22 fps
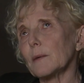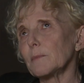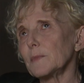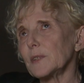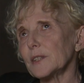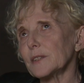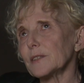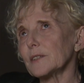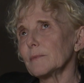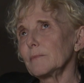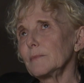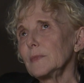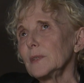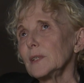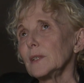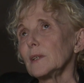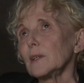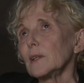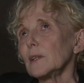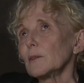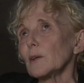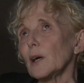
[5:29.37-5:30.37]
yeah, medium.
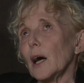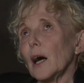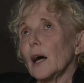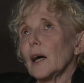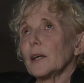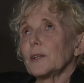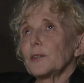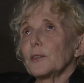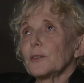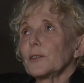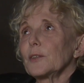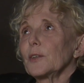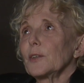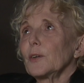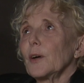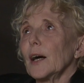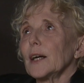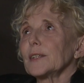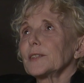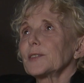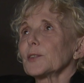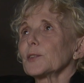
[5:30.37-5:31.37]
I don't know.
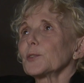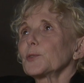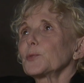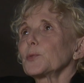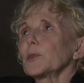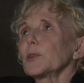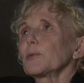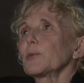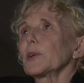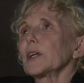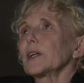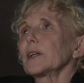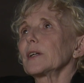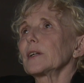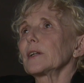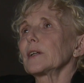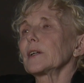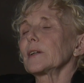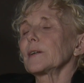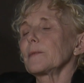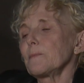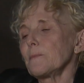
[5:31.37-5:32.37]
I thought we
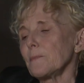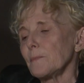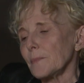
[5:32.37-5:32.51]
were